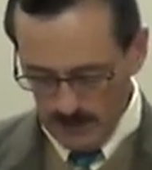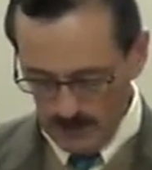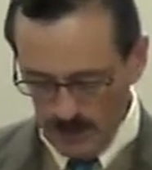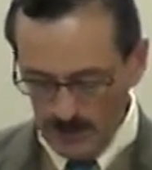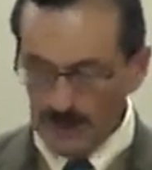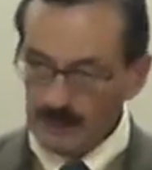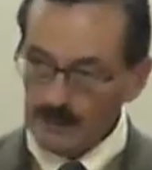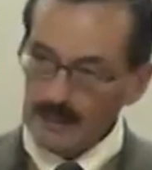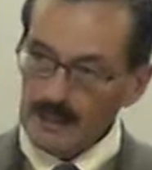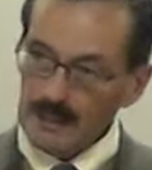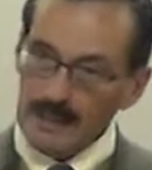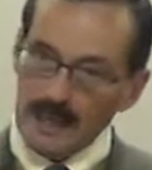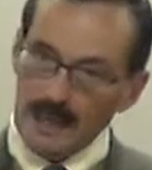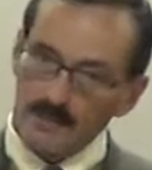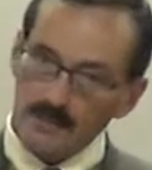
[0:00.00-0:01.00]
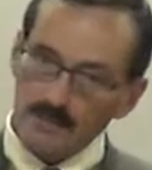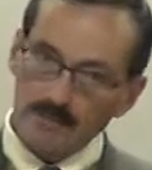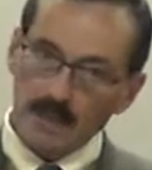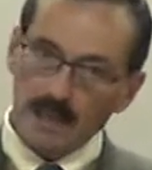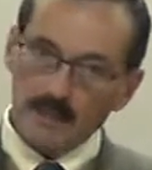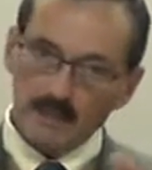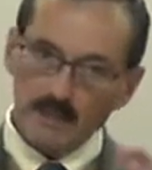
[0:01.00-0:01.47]
during the
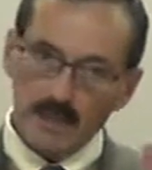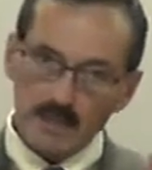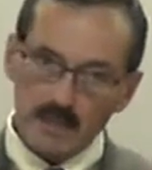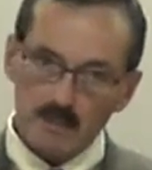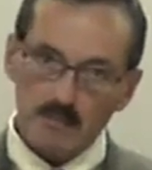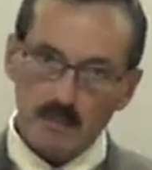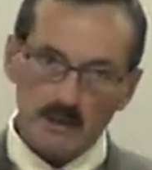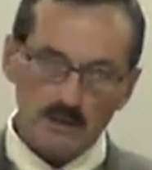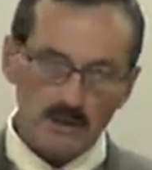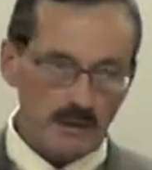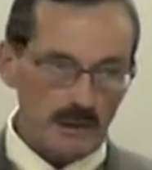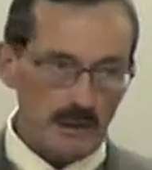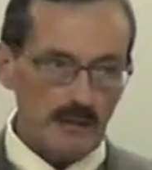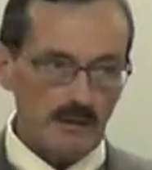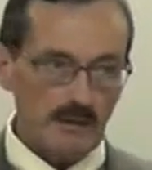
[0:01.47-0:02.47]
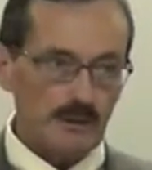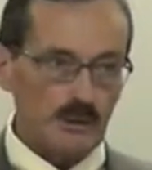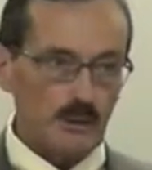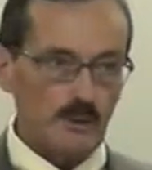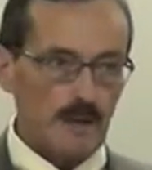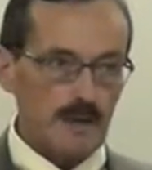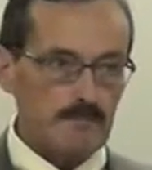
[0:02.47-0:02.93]
Antipater and especially the
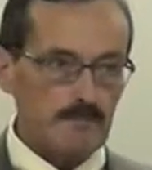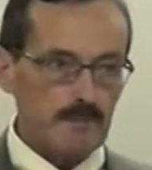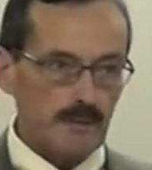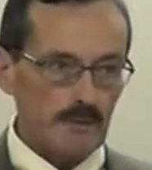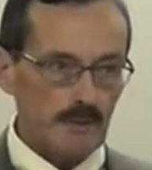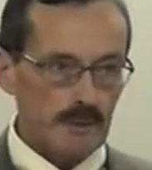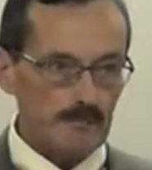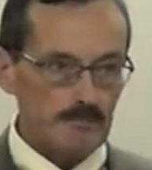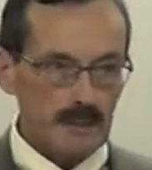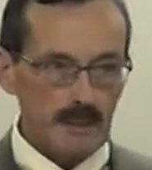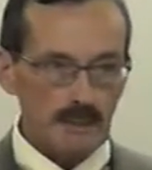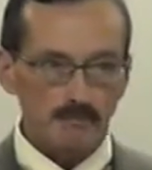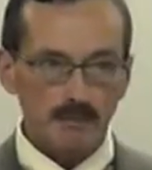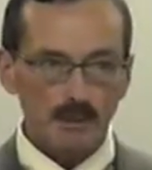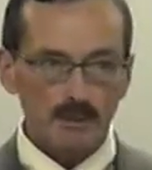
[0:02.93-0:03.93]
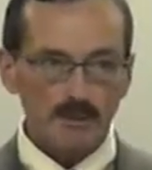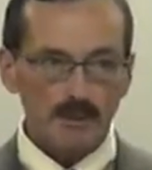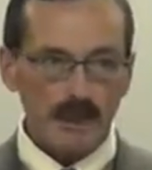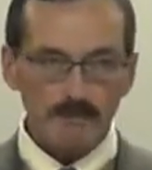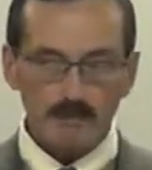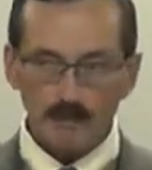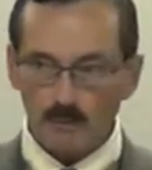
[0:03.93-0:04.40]
Herod the Great period being
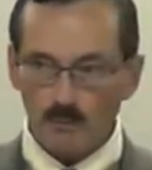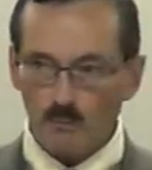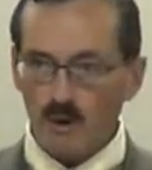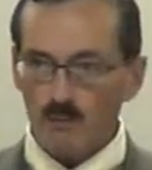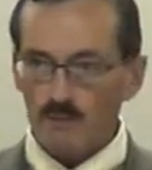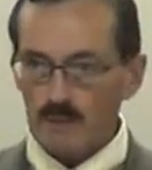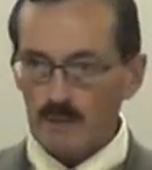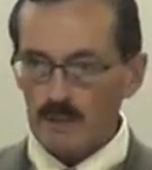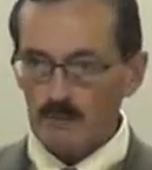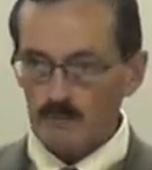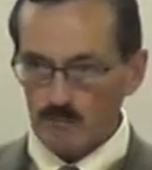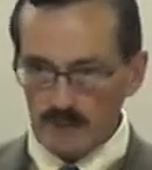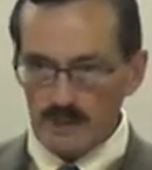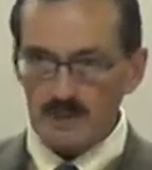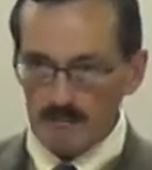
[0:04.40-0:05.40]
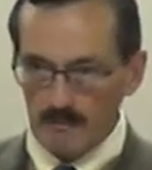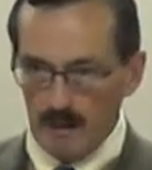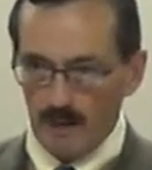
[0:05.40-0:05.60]
built up into what we read